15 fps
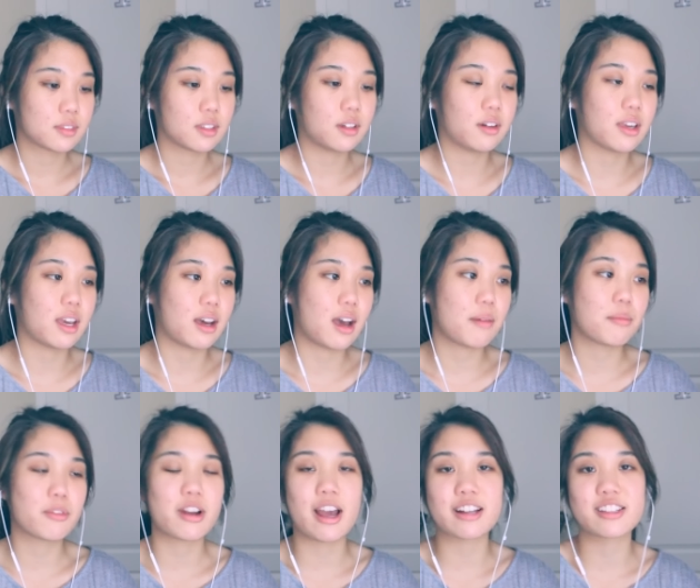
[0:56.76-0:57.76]
Oh yeah,
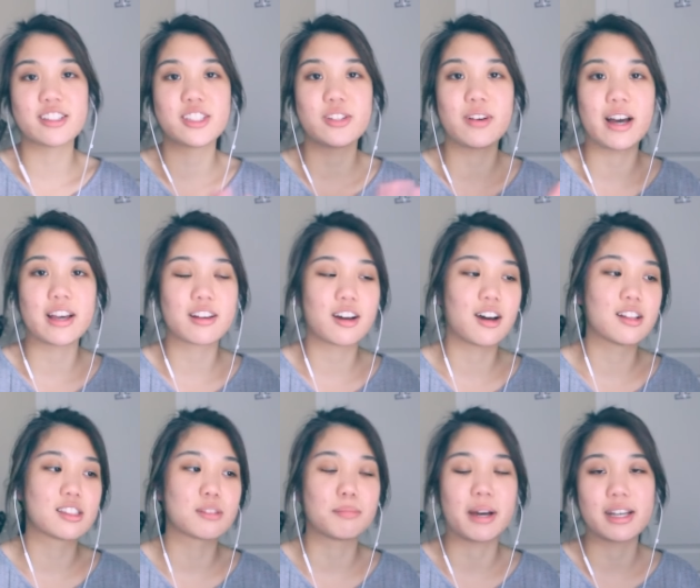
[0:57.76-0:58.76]
I'm reacting to
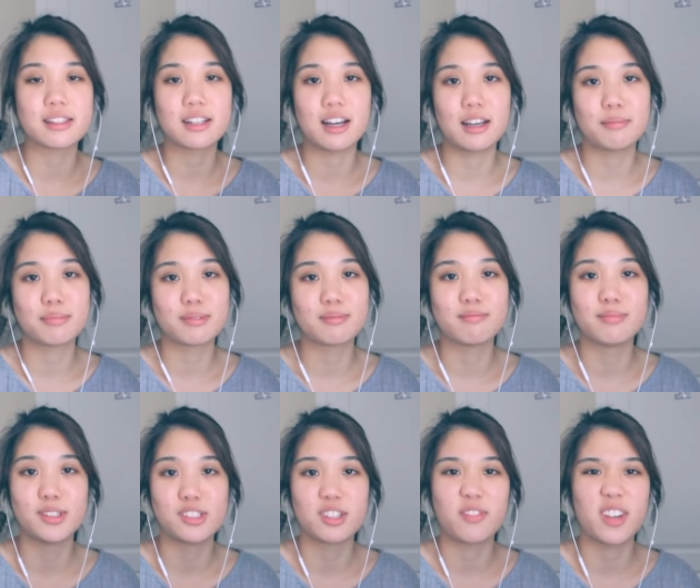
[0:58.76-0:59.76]
iKON's My Type
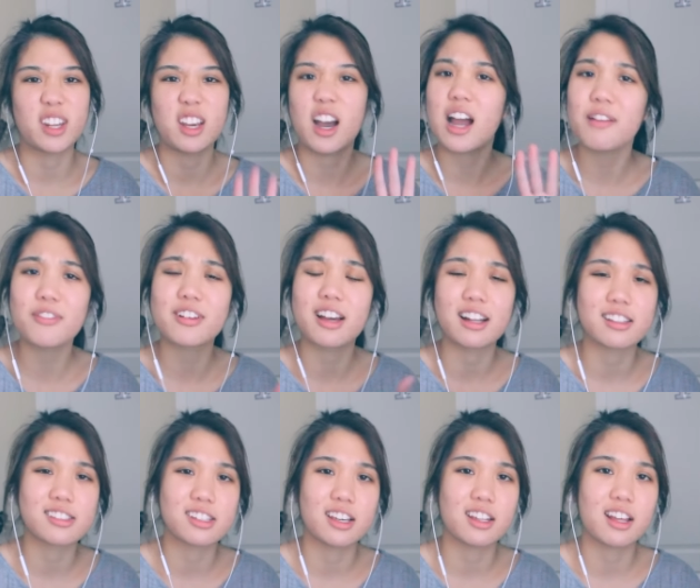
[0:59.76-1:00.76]
music video. I forgot
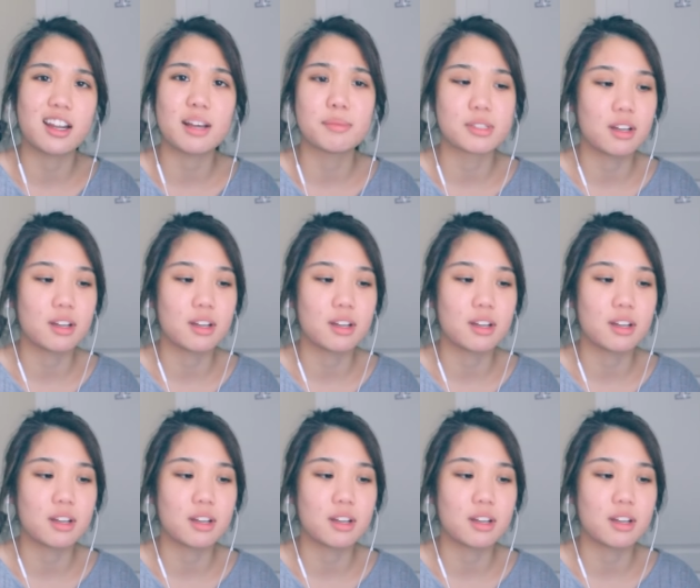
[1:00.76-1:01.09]
to say that, I'm